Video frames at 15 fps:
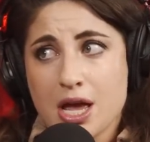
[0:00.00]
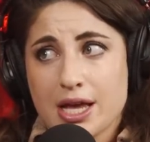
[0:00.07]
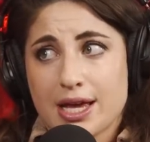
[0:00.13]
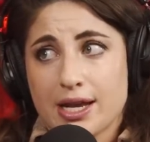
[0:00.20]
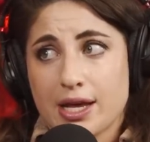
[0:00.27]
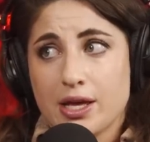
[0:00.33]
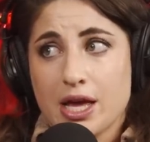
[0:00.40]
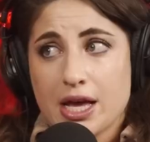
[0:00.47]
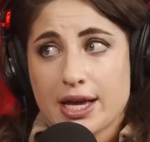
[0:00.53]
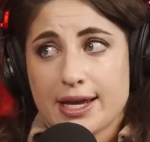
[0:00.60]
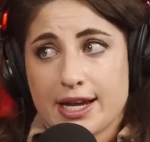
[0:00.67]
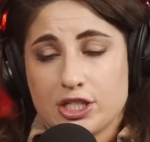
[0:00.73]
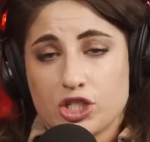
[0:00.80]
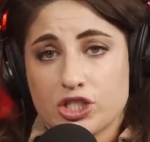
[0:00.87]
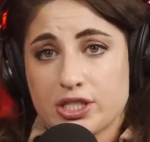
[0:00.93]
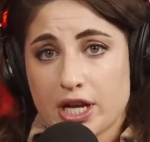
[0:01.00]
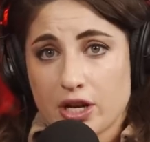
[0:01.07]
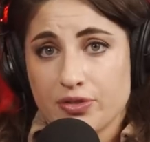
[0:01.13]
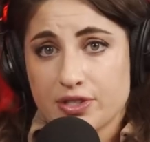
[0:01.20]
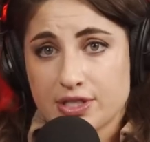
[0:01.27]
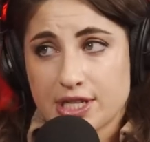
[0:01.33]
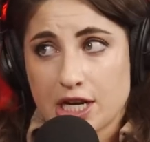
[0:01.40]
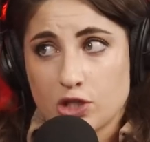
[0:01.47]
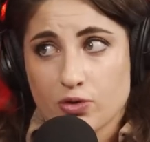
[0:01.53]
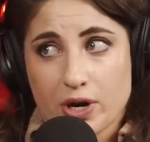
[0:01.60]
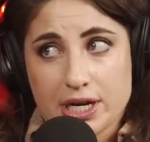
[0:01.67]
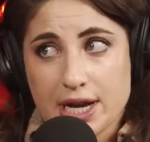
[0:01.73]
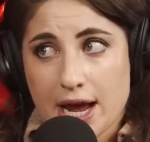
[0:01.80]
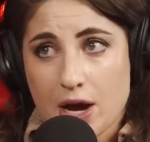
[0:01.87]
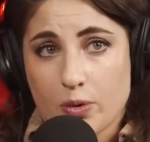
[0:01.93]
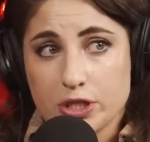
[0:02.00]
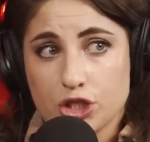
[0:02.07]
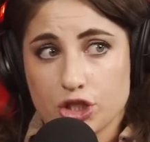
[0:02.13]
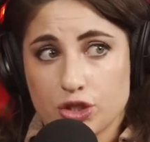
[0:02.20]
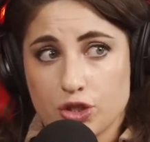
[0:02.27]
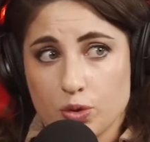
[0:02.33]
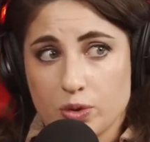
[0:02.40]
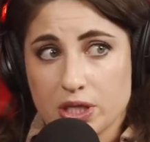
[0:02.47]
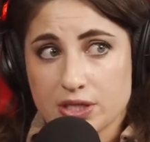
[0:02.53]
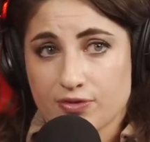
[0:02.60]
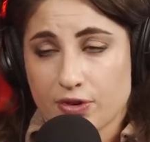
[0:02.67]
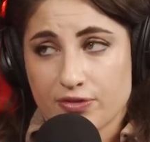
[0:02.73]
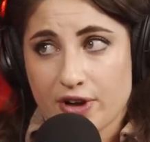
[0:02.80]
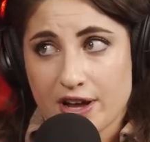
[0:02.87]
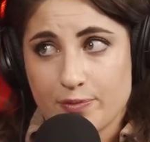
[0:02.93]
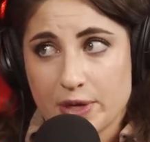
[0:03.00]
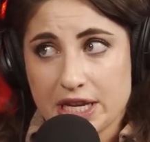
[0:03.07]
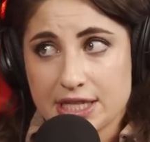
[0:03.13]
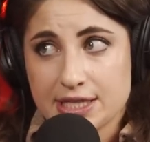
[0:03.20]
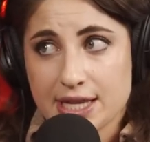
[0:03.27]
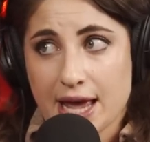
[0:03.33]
Can I just get on the stage right now and just do this for 5 minutes?